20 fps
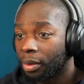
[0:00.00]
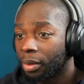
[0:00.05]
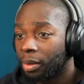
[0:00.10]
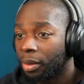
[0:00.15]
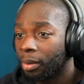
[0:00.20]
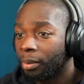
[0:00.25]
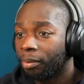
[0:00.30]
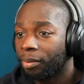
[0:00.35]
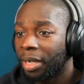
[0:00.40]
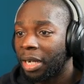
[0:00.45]

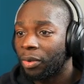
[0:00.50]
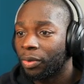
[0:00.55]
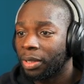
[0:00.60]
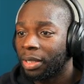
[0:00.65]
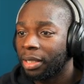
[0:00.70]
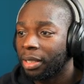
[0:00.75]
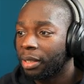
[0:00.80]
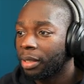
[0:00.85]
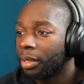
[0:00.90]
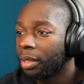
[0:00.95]

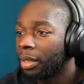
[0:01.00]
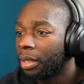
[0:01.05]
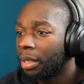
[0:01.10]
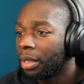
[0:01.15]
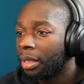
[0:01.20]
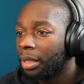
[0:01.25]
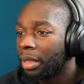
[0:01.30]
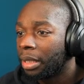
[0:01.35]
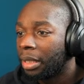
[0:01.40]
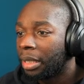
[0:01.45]
Brownie,
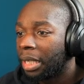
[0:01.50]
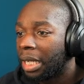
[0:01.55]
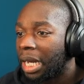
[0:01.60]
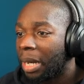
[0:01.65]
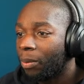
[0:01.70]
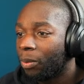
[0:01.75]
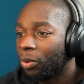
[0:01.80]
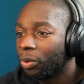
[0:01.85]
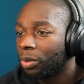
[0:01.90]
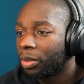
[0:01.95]

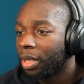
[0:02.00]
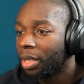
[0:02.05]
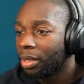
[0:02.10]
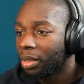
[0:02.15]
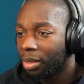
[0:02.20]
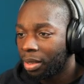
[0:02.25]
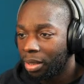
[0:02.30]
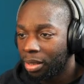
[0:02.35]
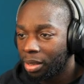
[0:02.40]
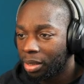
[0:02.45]
and we'll change
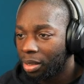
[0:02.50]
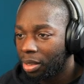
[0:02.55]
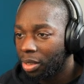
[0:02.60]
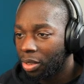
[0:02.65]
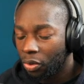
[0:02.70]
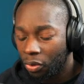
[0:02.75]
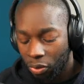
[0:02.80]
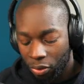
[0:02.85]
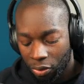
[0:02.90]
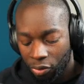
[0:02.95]
this to
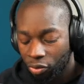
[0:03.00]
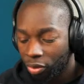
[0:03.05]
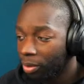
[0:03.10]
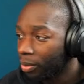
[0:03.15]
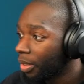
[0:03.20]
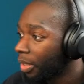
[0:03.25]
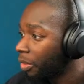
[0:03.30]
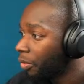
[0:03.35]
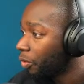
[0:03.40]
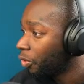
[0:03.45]
use string
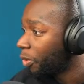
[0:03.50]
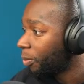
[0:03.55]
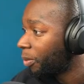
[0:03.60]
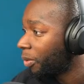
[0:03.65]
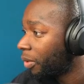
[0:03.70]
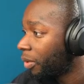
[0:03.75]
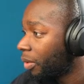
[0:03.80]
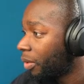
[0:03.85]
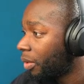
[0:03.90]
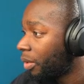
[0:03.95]
literals
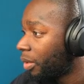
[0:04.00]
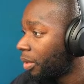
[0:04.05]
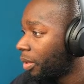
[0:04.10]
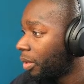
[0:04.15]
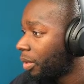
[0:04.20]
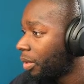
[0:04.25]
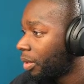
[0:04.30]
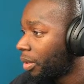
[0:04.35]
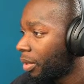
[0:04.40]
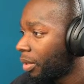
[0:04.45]

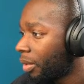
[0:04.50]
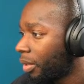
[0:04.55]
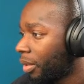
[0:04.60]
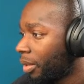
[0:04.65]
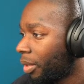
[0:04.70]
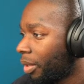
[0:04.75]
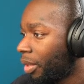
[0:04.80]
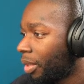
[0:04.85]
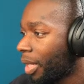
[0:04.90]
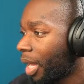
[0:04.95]
because
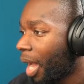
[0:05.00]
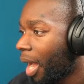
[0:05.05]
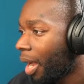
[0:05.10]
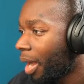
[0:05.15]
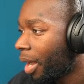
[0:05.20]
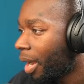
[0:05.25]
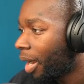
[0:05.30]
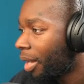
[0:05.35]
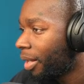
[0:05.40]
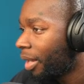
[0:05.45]

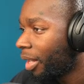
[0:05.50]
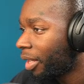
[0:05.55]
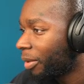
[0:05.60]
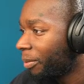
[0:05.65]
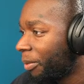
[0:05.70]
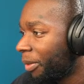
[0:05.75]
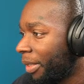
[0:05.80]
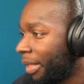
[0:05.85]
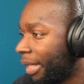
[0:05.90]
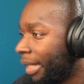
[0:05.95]
I like them,
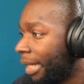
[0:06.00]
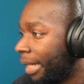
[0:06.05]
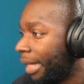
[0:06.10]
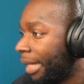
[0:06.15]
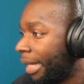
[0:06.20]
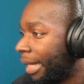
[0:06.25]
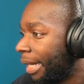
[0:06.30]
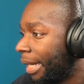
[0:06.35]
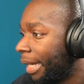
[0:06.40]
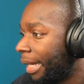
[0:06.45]

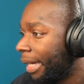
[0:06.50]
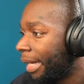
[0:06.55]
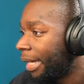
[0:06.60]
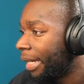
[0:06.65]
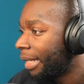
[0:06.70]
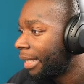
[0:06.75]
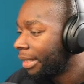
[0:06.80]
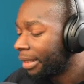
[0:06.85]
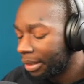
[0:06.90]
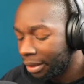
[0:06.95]

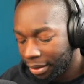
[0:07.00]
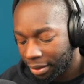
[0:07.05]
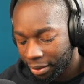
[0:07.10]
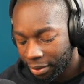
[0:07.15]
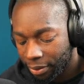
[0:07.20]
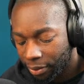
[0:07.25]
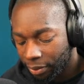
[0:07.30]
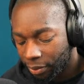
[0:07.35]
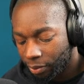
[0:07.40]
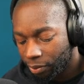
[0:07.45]
and
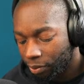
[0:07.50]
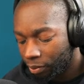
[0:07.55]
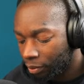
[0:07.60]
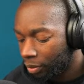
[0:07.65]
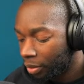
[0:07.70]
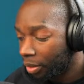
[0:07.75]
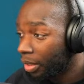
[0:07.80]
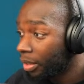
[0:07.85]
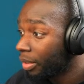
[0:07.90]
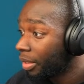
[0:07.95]
we'll
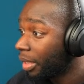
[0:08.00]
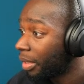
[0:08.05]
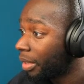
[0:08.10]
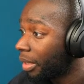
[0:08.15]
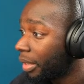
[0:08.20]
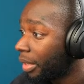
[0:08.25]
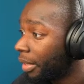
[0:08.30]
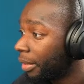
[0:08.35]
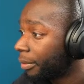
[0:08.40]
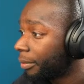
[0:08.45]
change that to that.